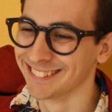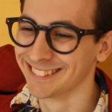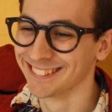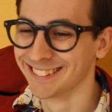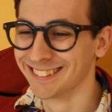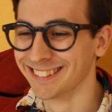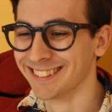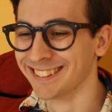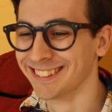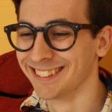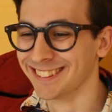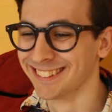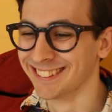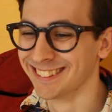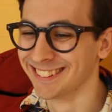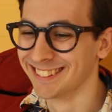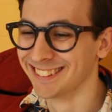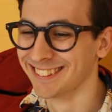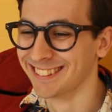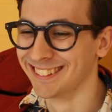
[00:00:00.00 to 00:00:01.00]

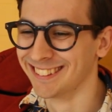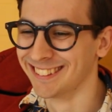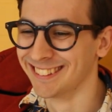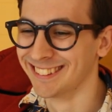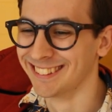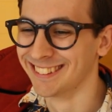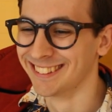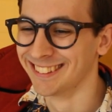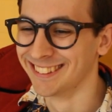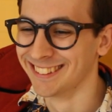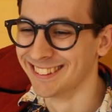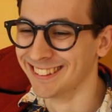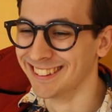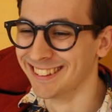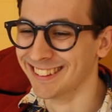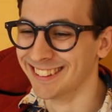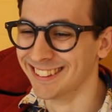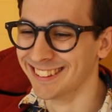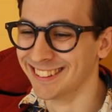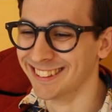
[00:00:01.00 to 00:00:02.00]

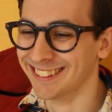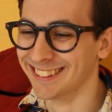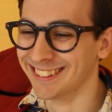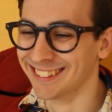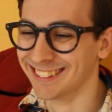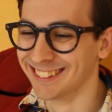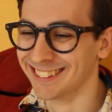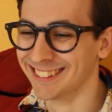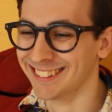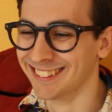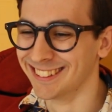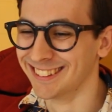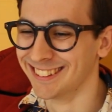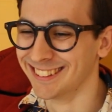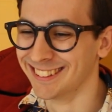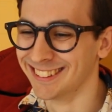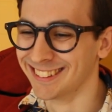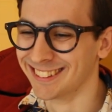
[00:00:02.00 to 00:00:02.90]
Nobody speaks.